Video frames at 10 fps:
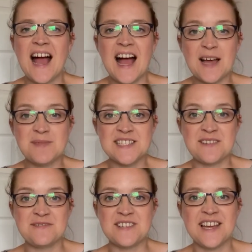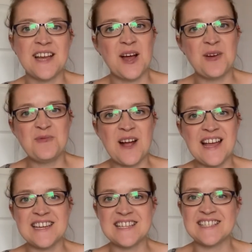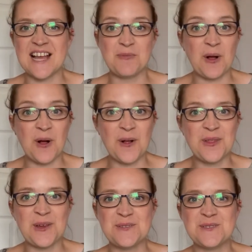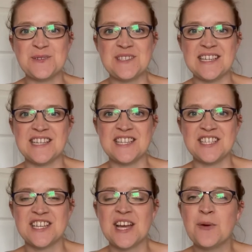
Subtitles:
I'm Stephanie, and we're here to help all those who teach